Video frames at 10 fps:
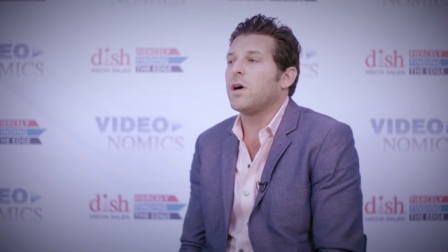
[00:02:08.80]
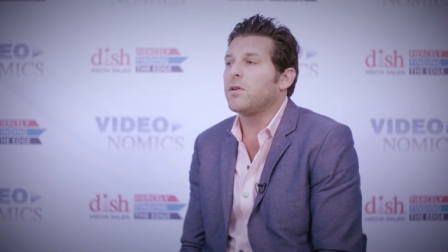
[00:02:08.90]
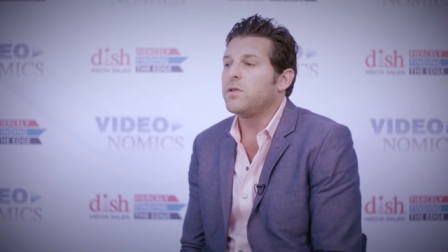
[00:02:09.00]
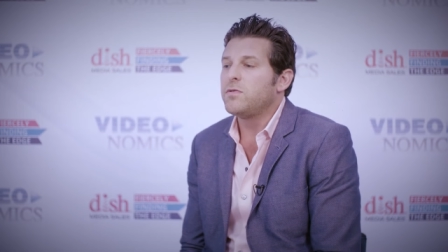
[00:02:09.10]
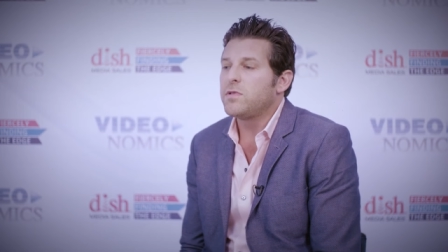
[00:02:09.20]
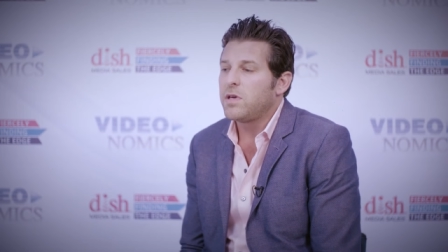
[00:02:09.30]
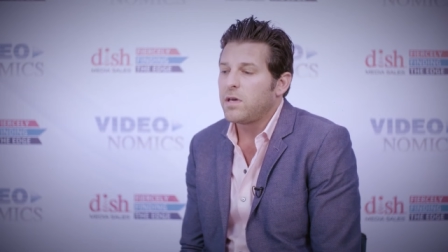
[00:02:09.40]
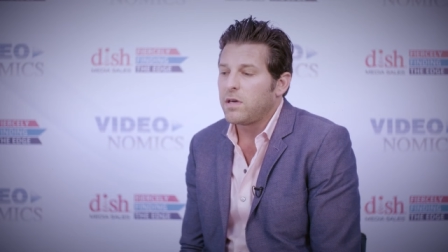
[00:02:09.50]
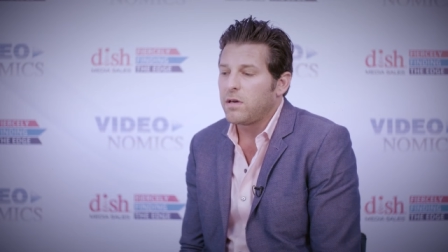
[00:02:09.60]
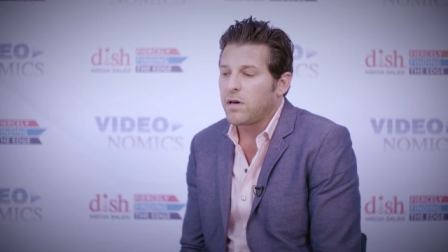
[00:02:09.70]
I'll use
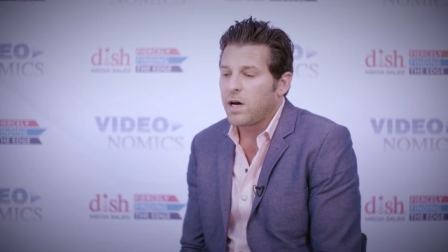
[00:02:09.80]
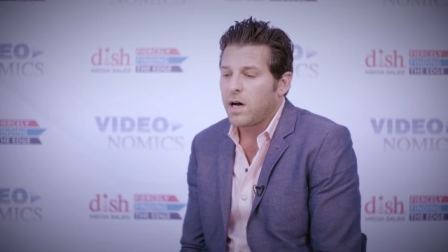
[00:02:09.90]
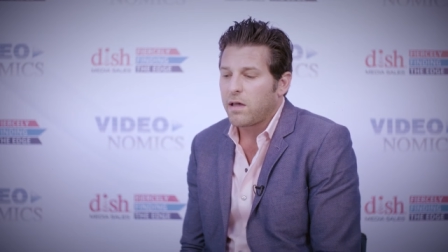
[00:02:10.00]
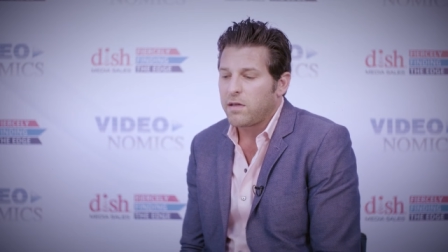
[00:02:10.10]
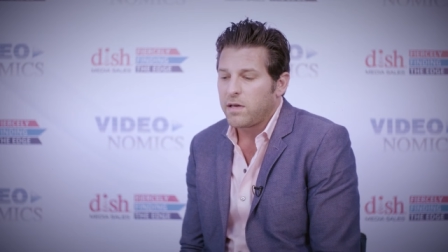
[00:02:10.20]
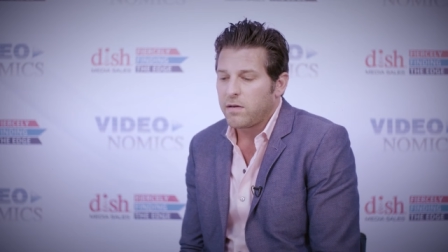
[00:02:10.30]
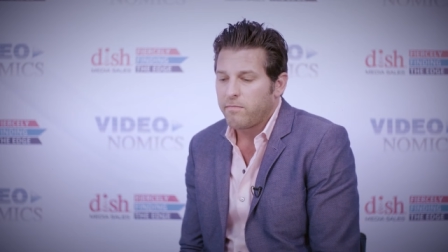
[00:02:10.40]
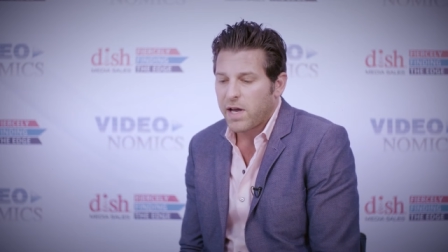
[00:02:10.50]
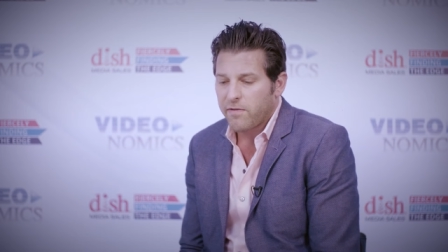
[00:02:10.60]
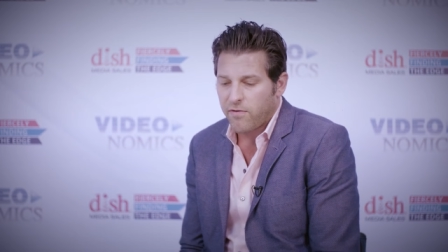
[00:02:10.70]
the, uh, the
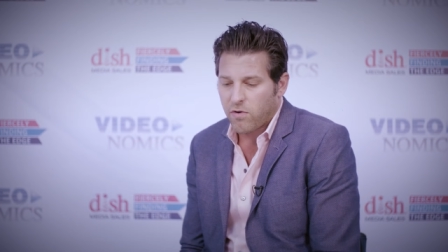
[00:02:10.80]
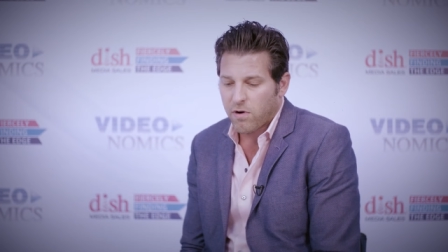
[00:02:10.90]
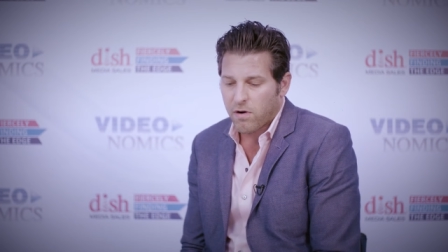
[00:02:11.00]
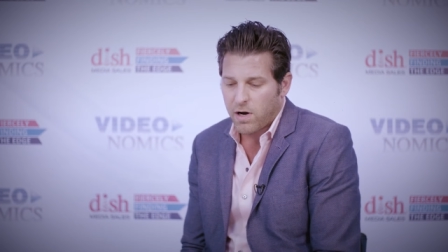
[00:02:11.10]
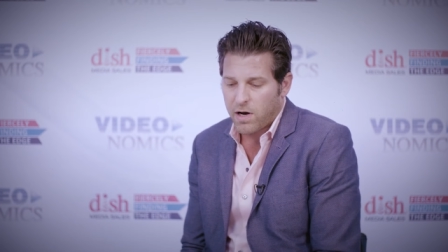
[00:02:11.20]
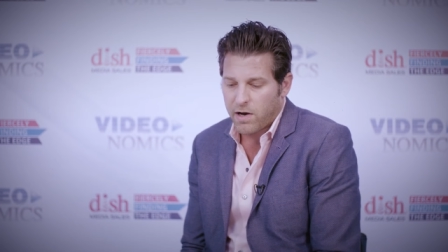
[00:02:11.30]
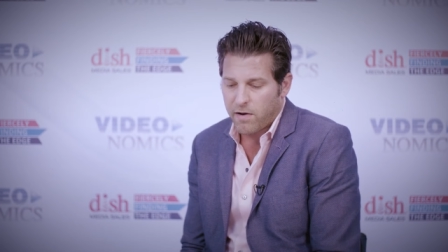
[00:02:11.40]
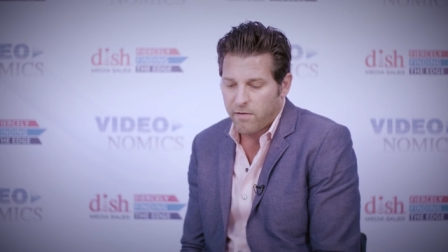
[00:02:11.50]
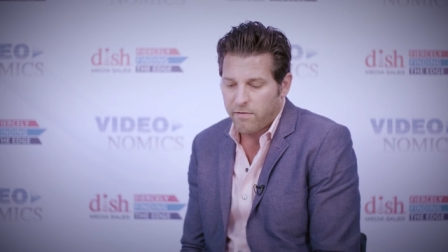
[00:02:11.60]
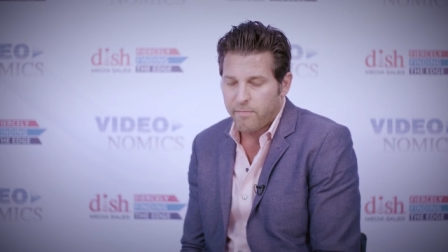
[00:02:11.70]
metaphor
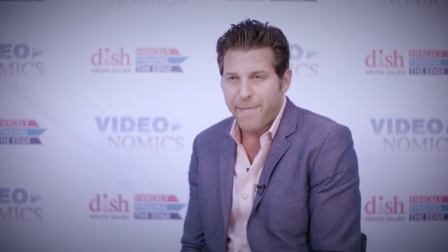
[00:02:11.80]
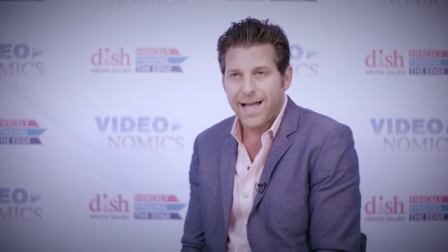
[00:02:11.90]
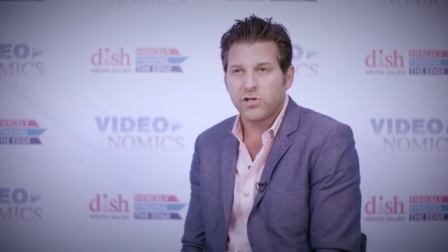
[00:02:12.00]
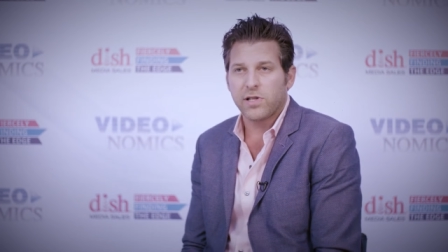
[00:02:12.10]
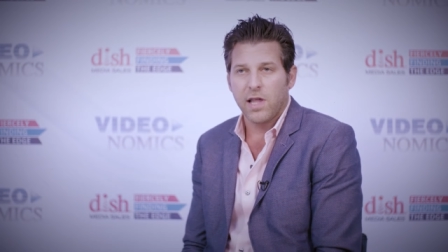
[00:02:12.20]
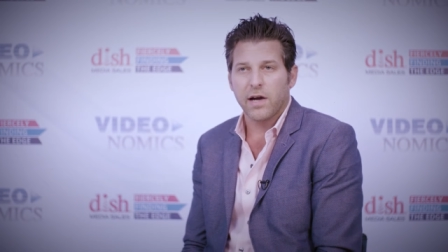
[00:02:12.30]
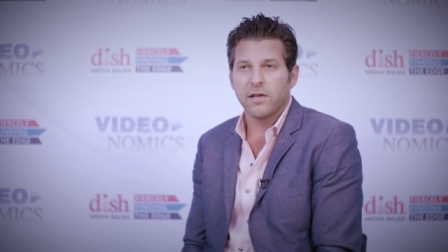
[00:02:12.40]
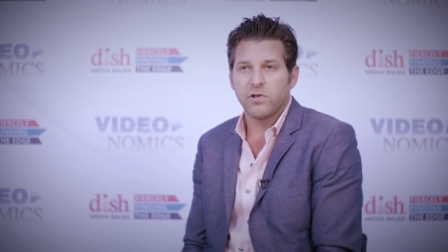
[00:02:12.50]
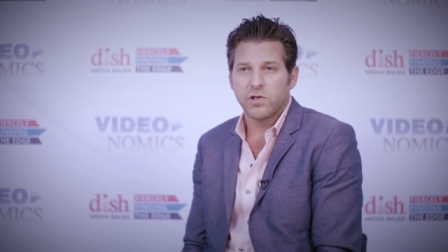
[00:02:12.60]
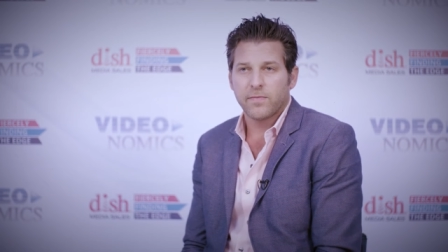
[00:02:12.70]
of matched
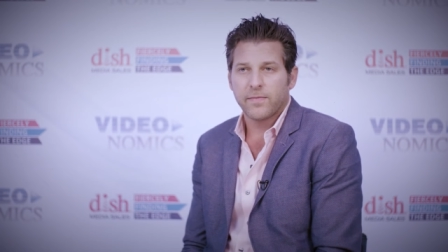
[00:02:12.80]
luggage.